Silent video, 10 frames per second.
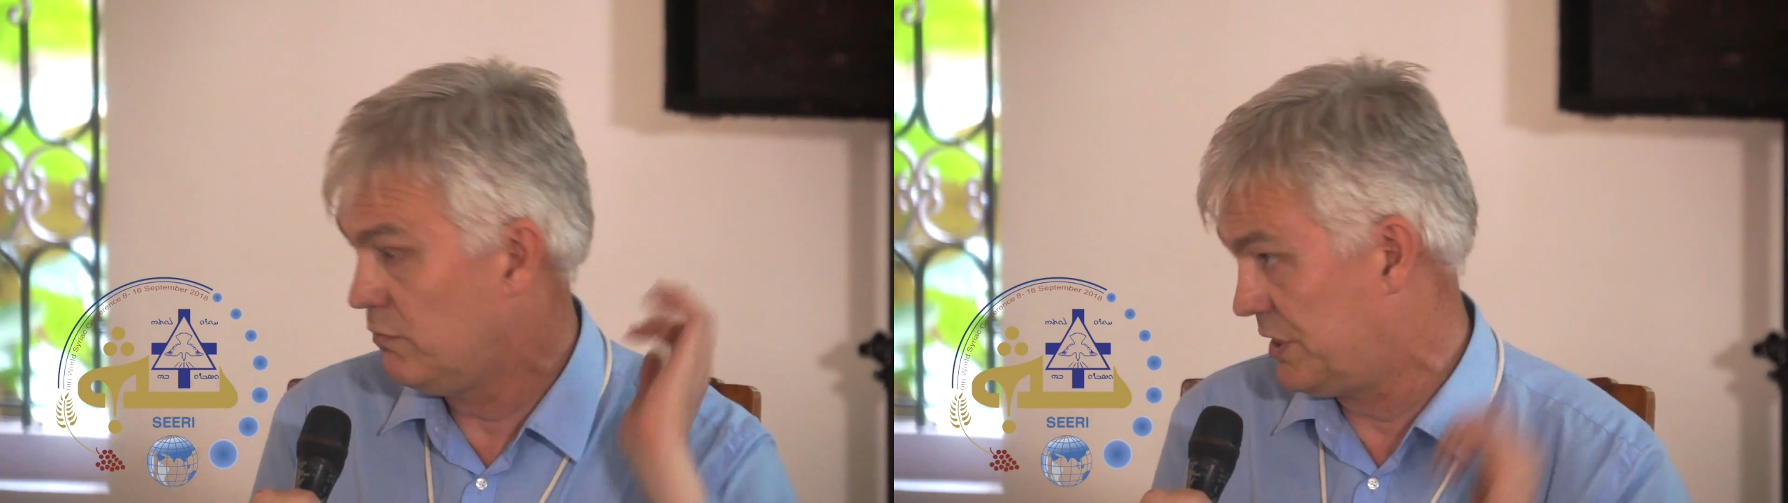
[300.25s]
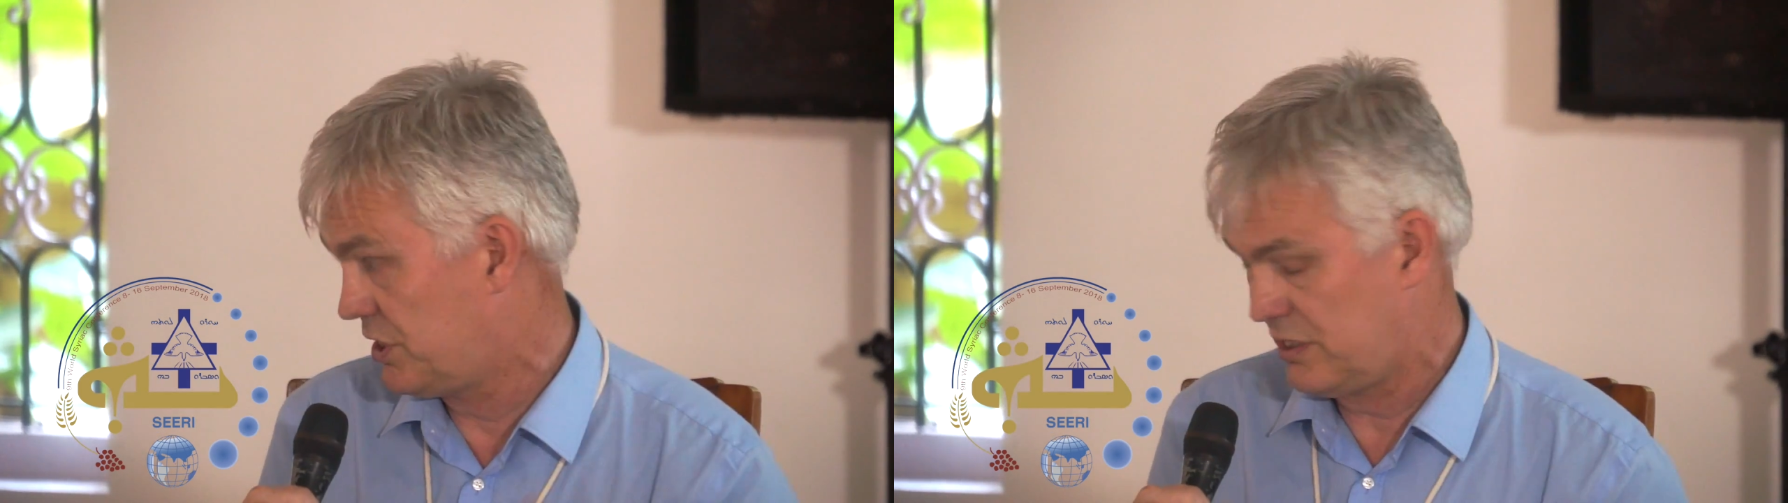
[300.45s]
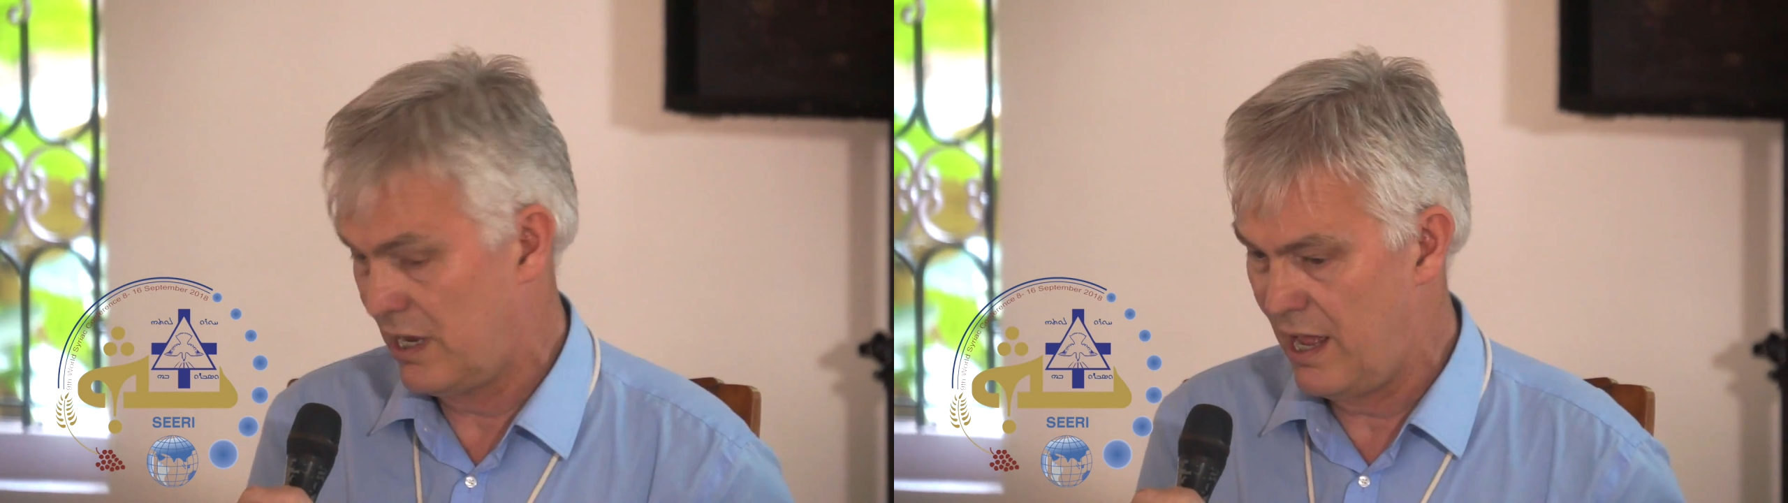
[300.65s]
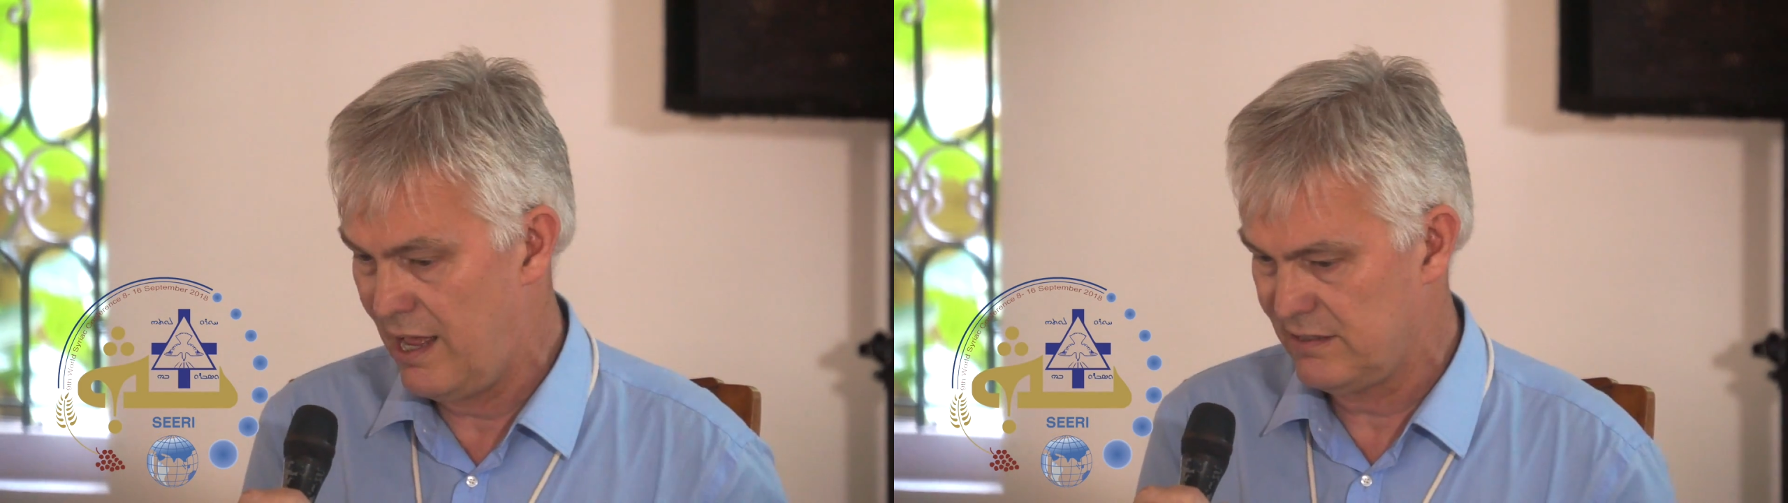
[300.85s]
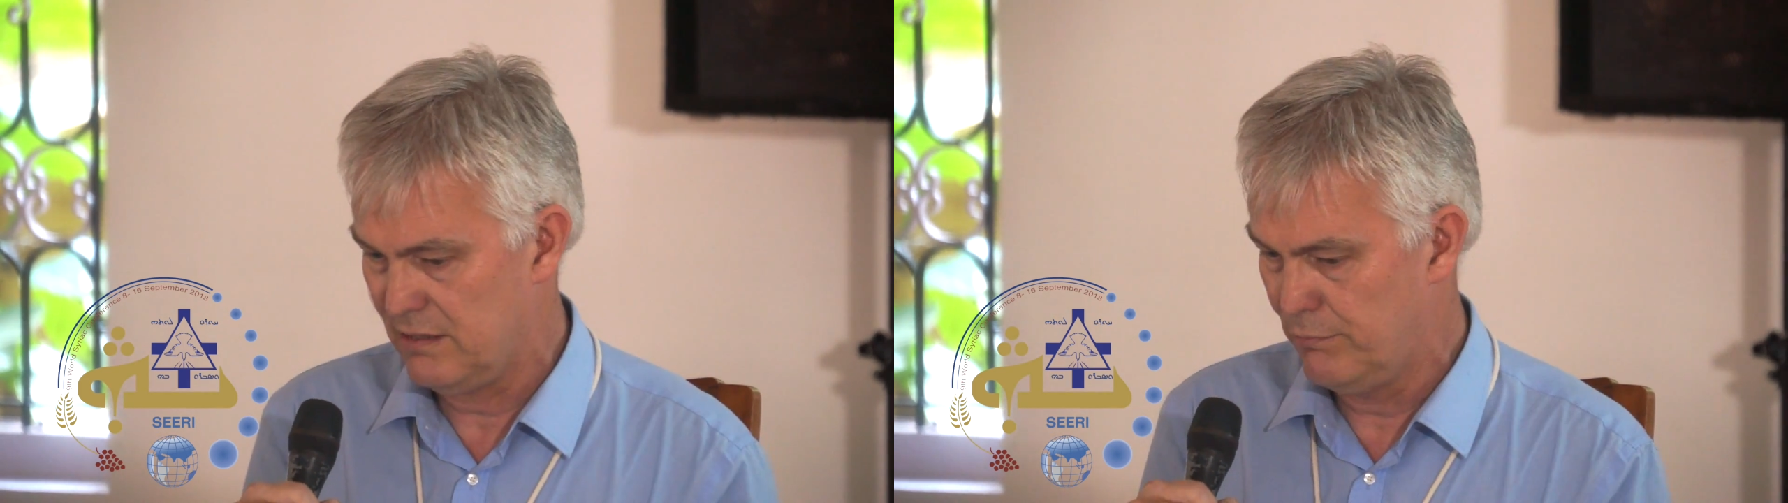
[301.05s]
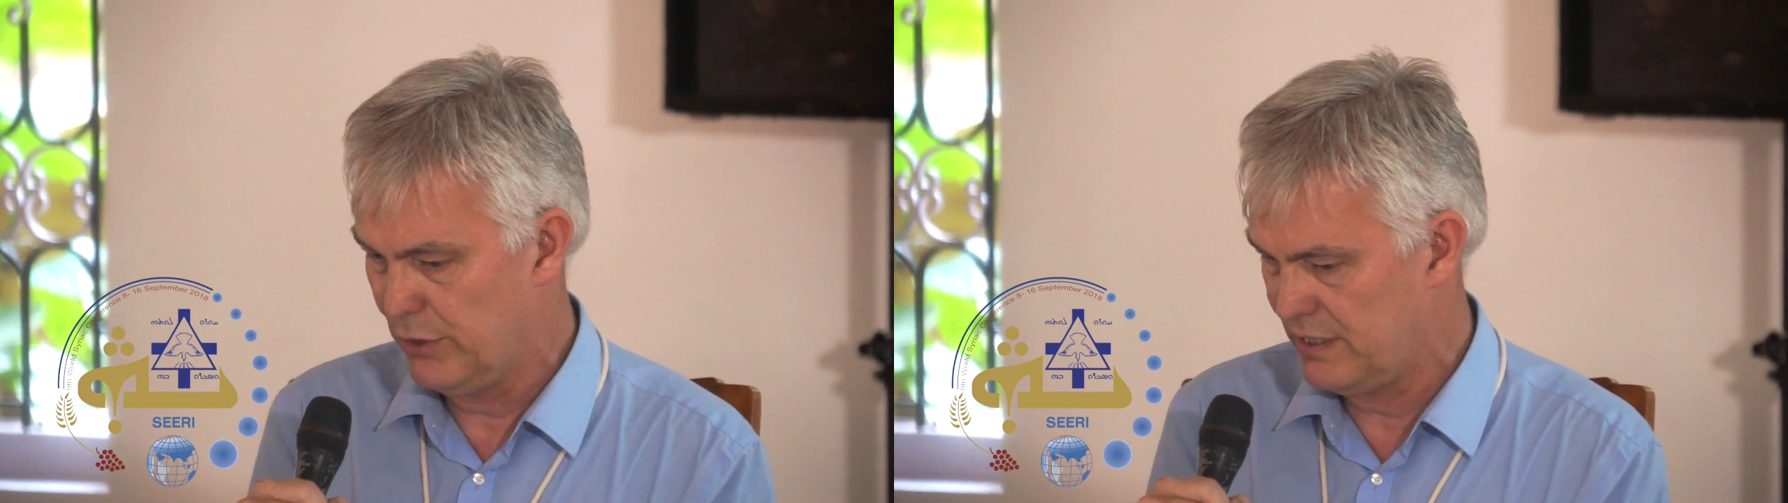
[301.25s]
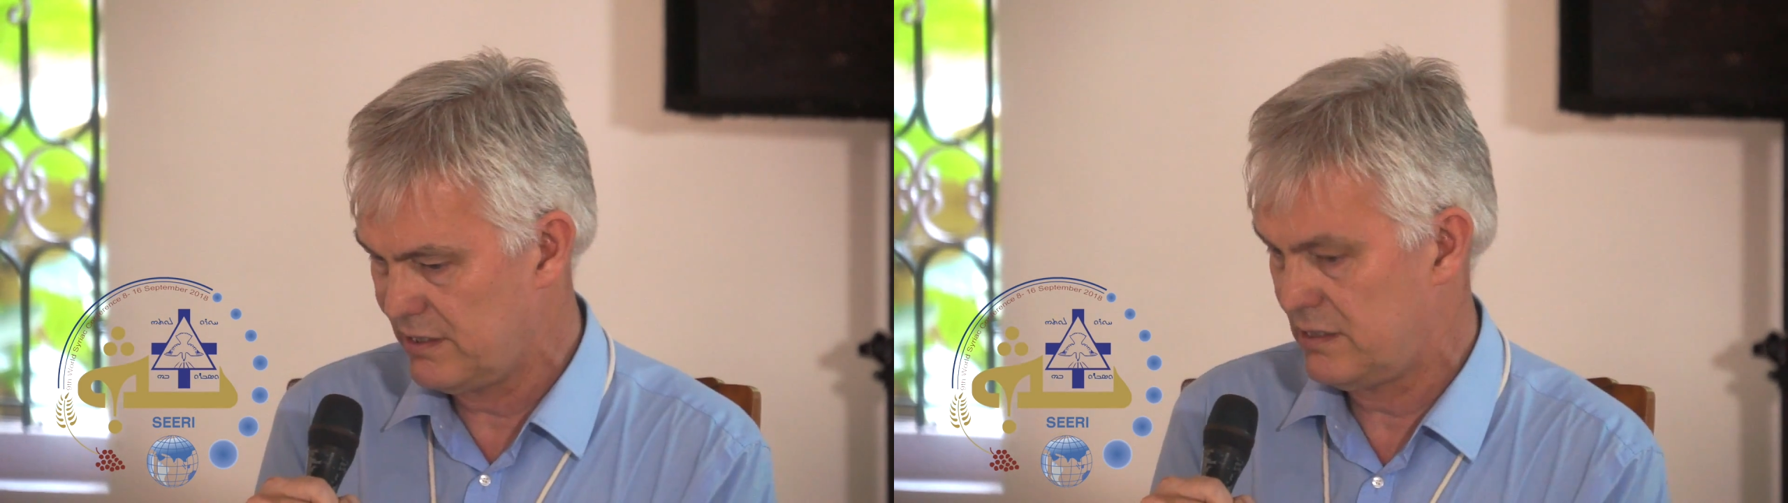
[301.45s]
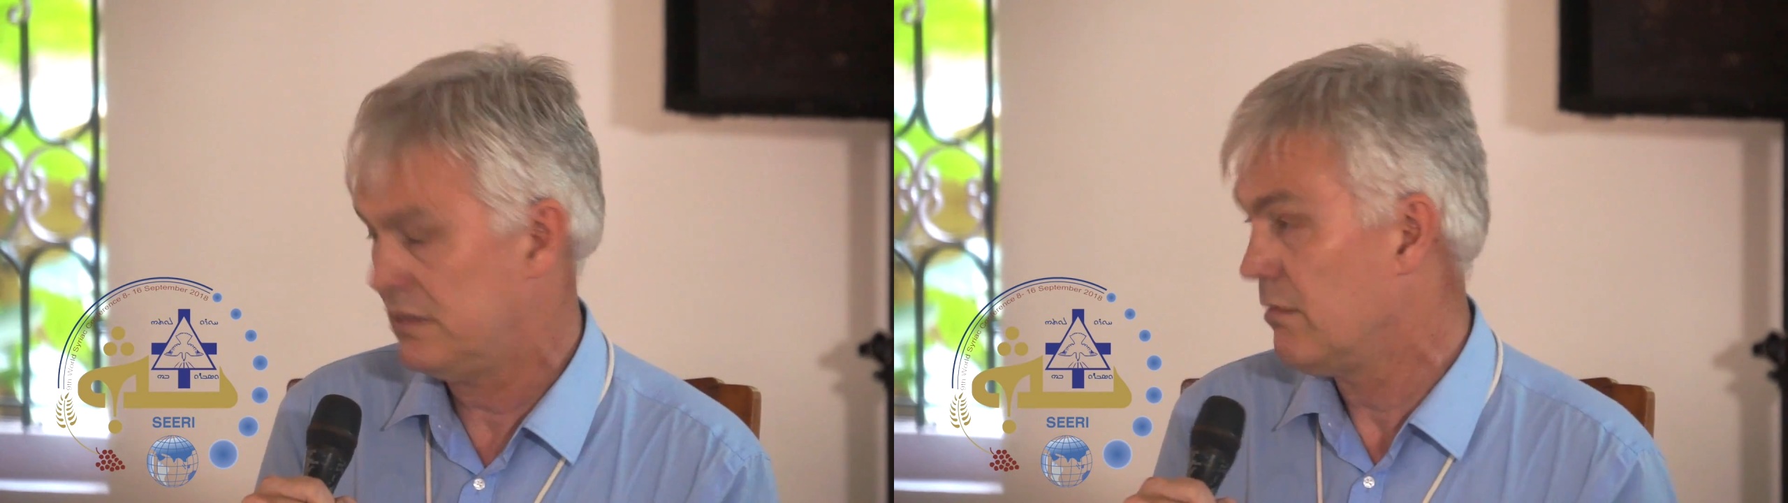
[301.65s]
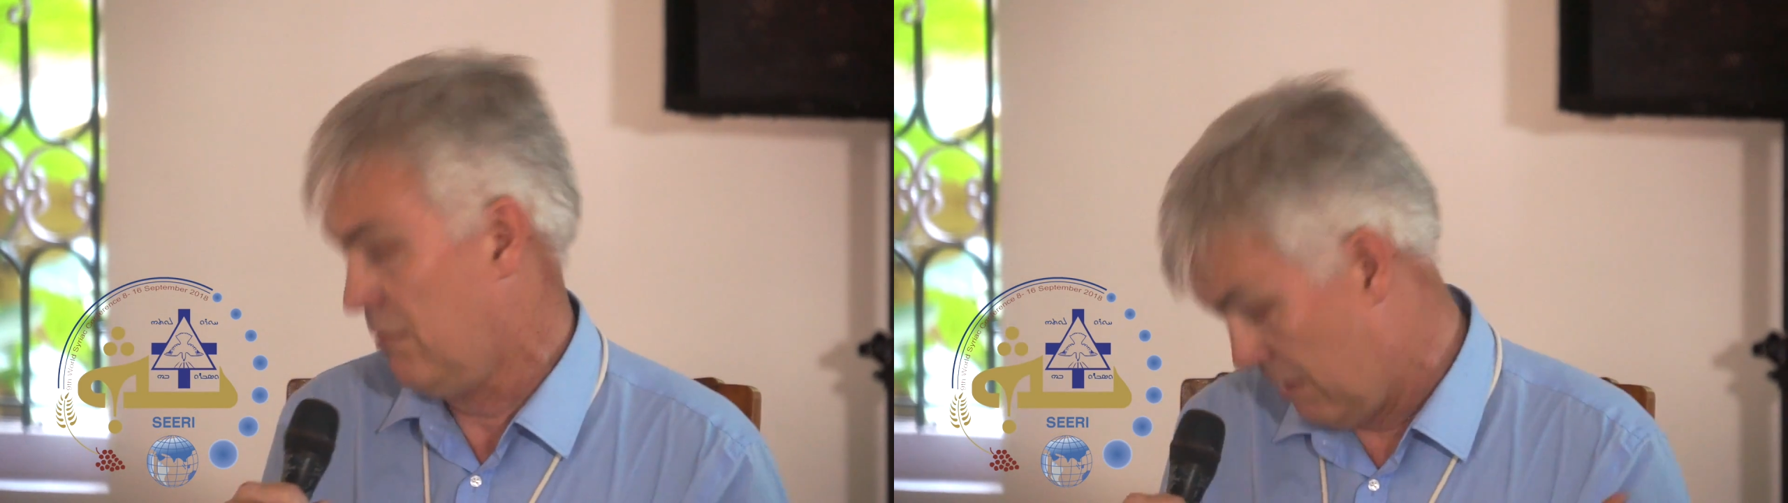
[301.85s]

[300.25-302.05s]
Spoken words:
which has a Buddhist,